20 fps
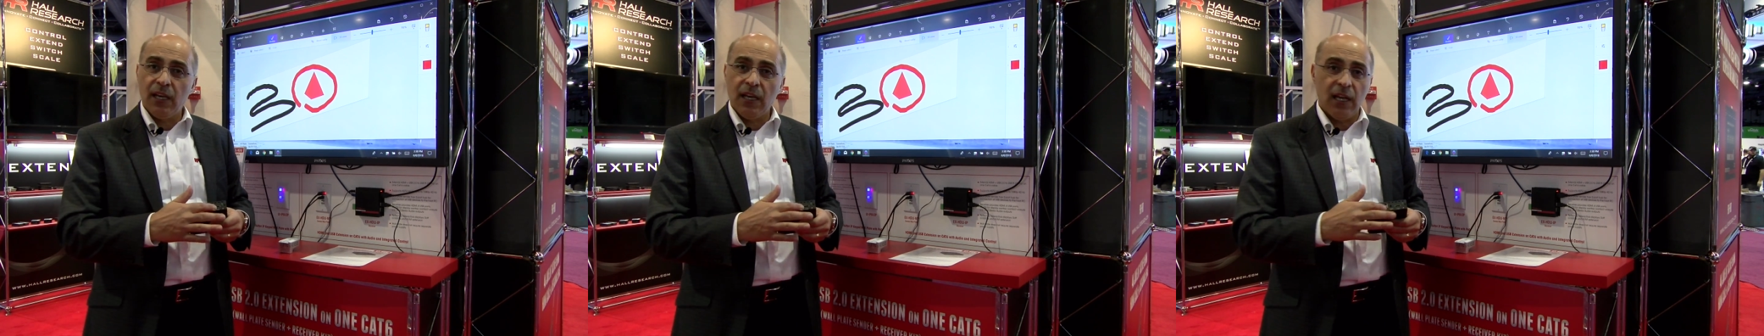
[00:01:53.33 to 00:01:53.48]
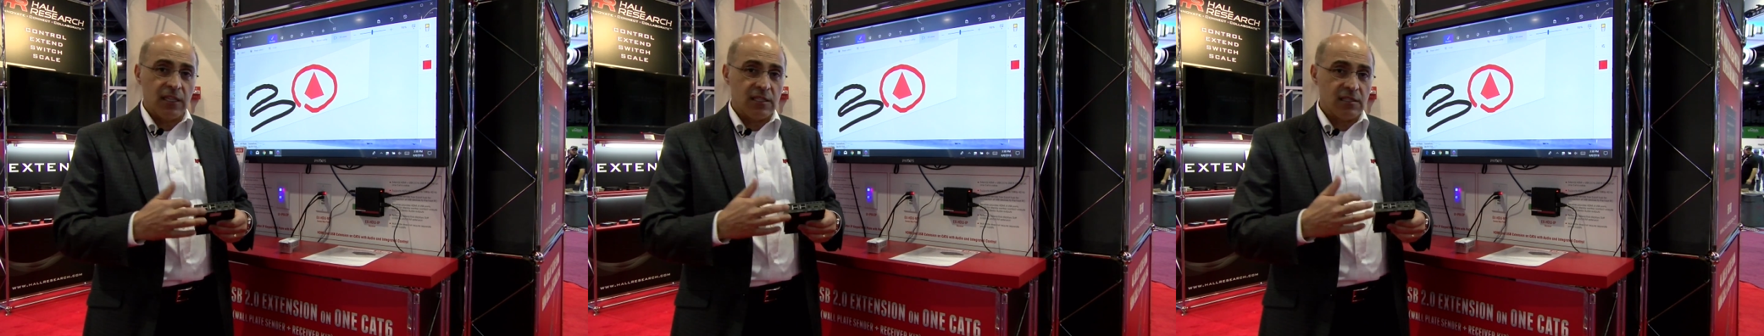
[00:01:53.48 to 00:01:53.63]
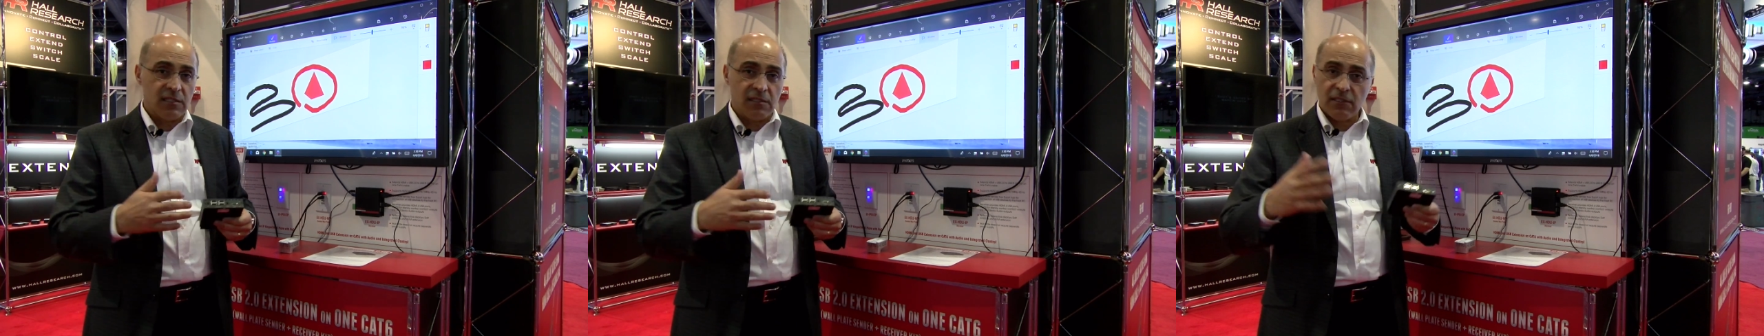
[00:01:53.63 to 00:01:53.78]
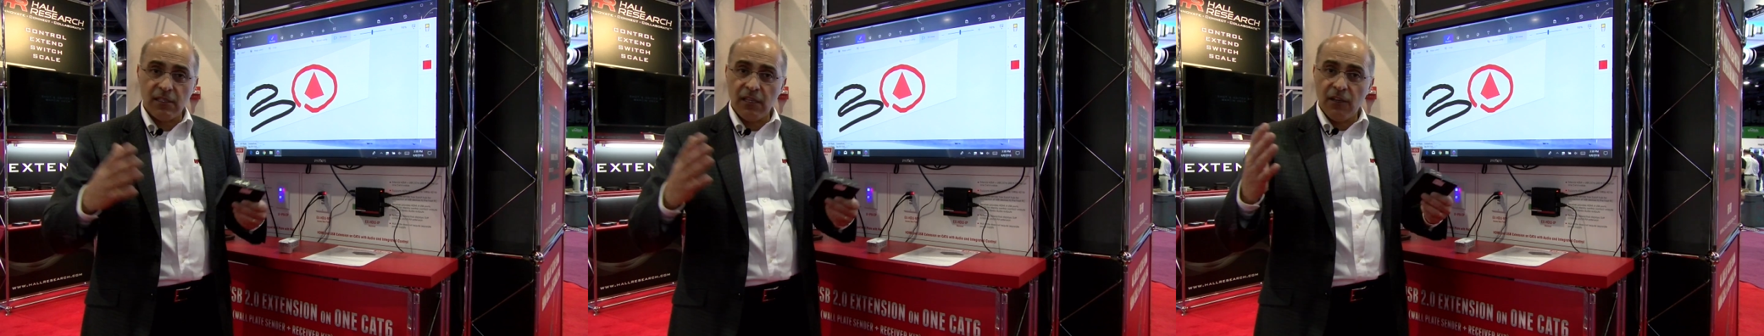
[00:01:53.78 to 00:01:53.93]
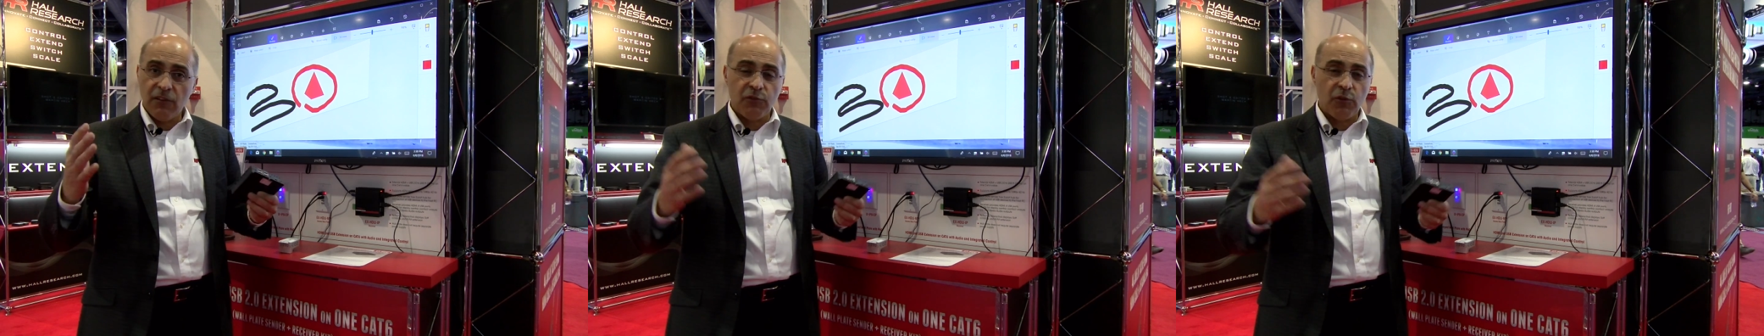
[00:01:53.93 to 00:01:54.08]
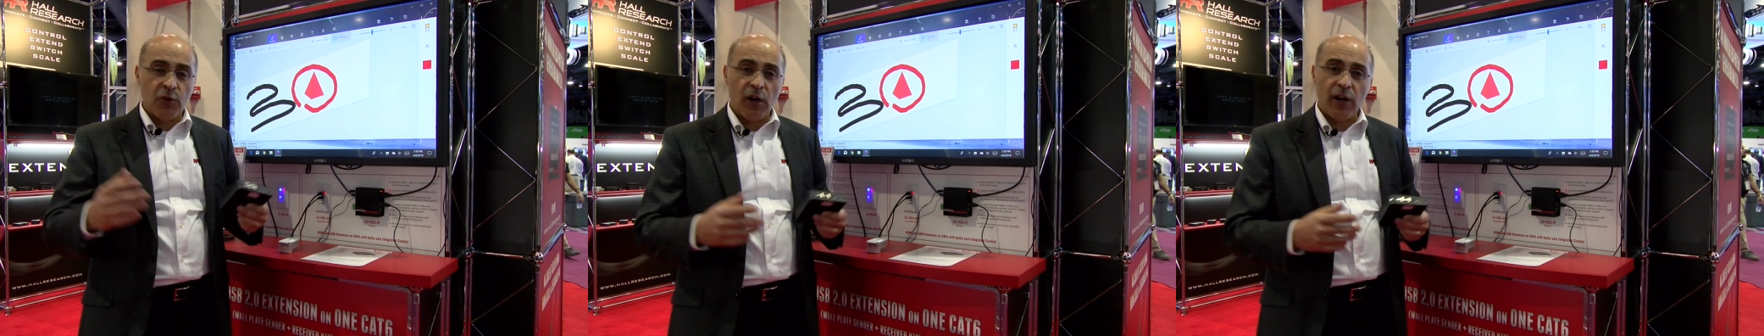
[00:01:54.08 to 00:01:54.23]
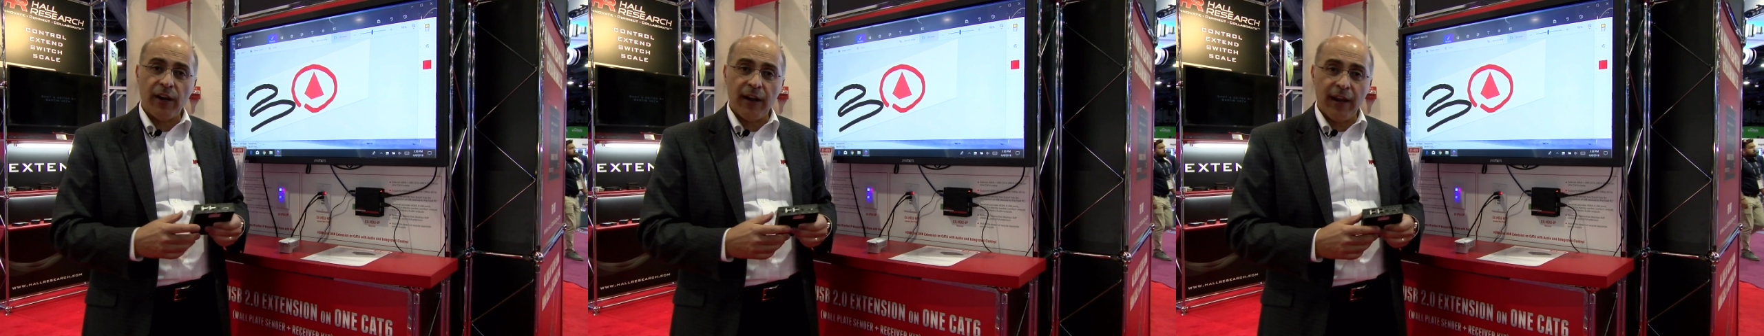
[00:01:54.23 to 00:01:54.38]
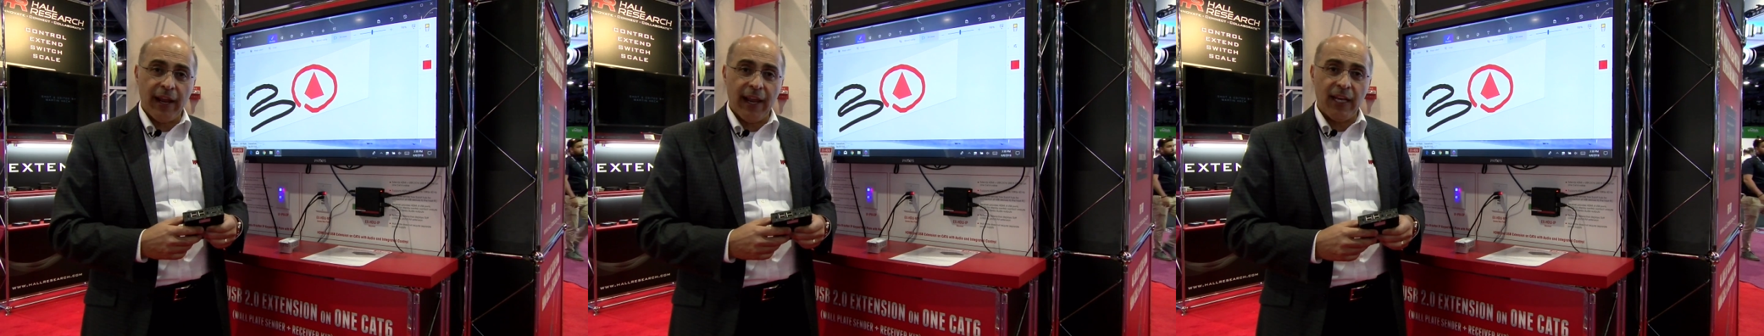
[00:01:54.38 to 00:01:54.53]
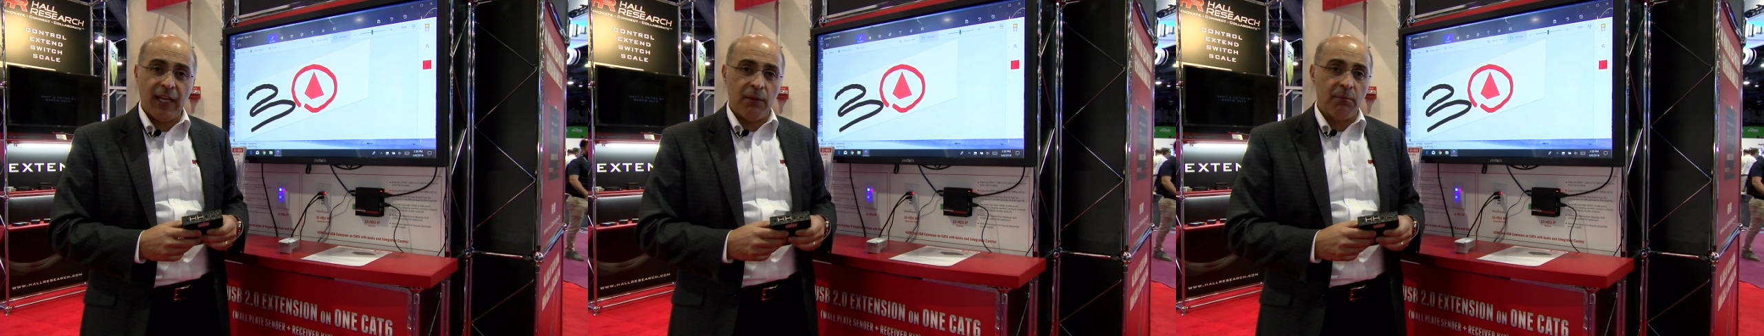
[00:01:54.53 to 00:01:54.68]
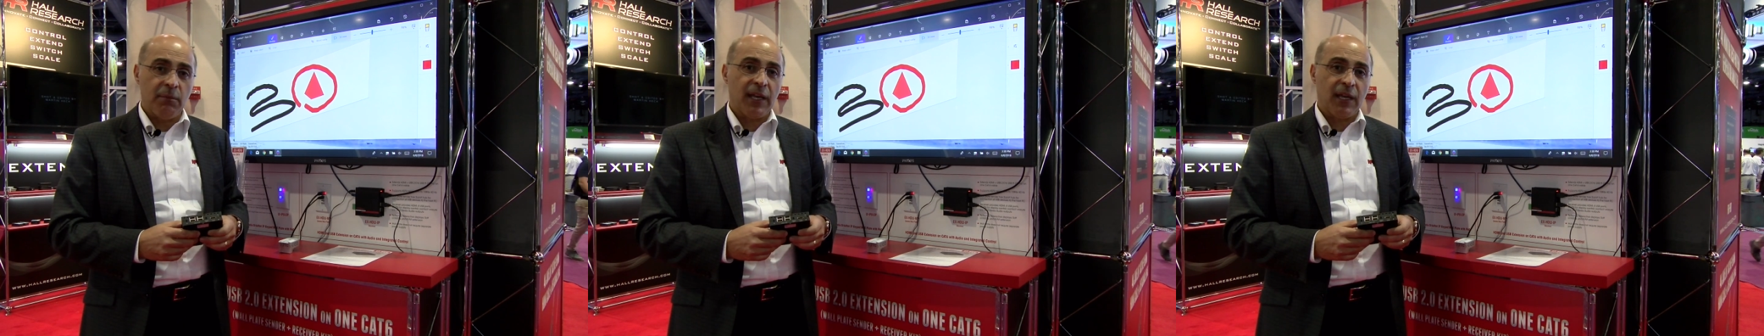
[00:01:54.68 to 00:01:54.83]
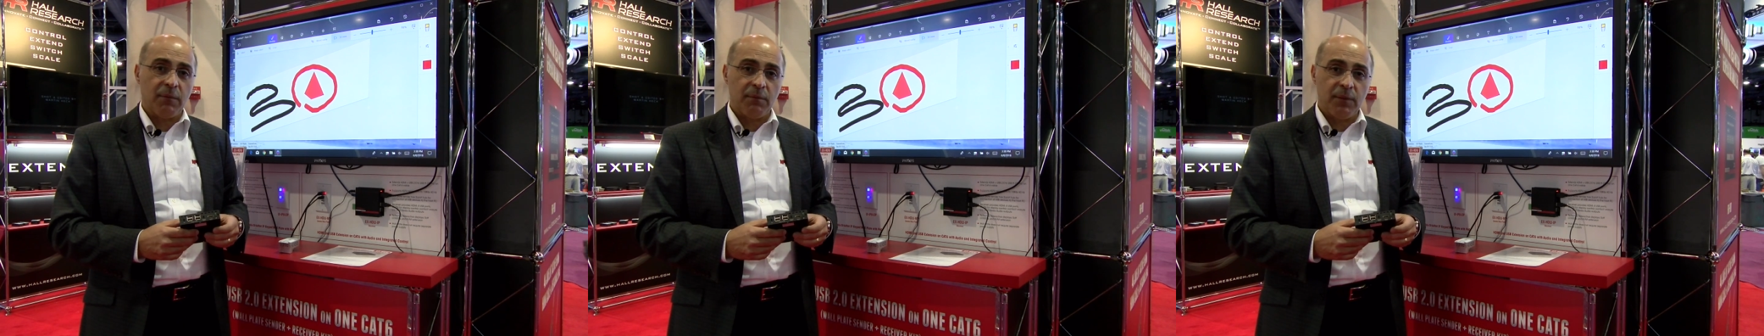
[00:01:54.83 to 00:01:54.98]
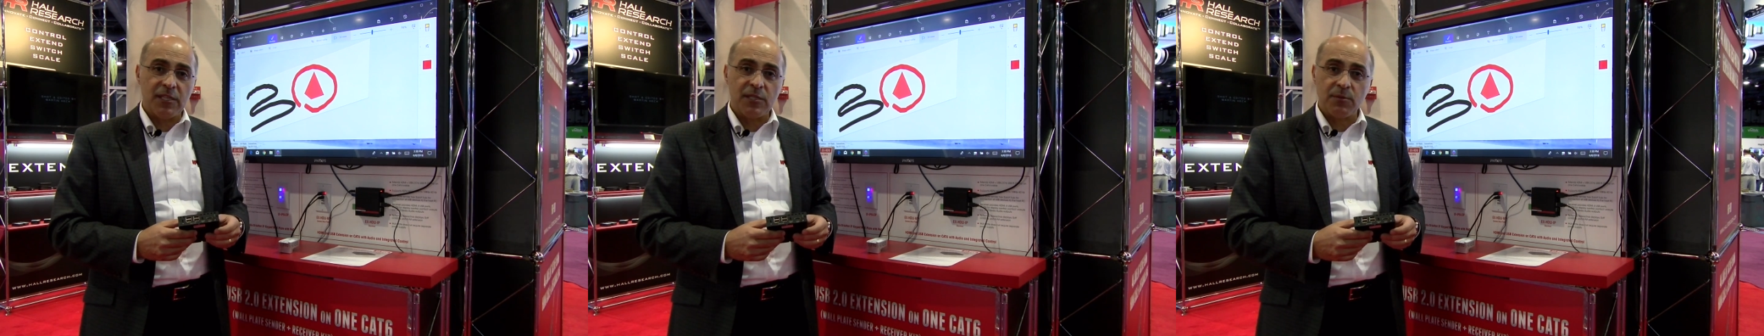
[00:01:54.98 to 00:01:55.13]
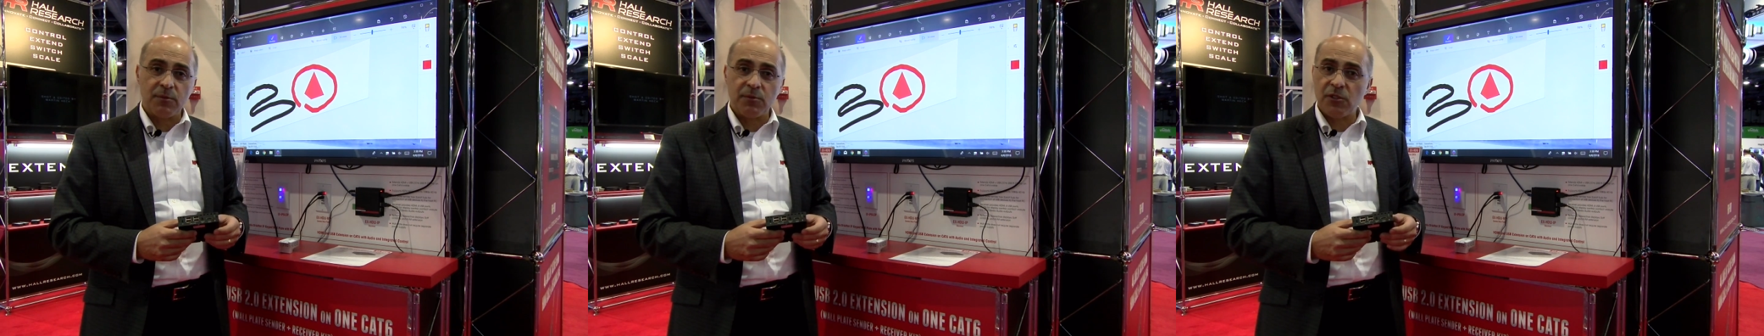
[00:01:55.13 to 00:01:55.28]
It's 480
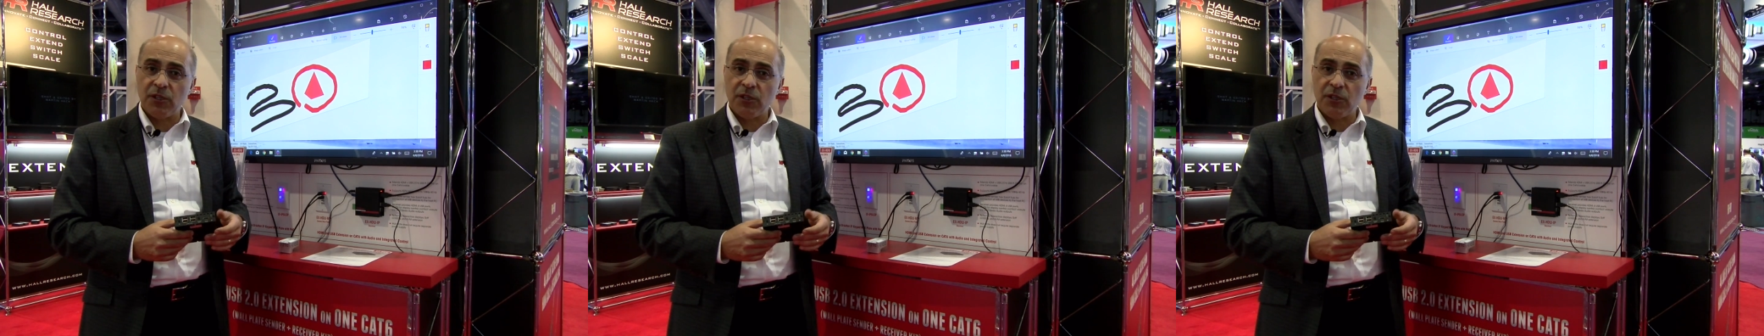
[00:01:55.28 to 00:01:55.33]
megabits,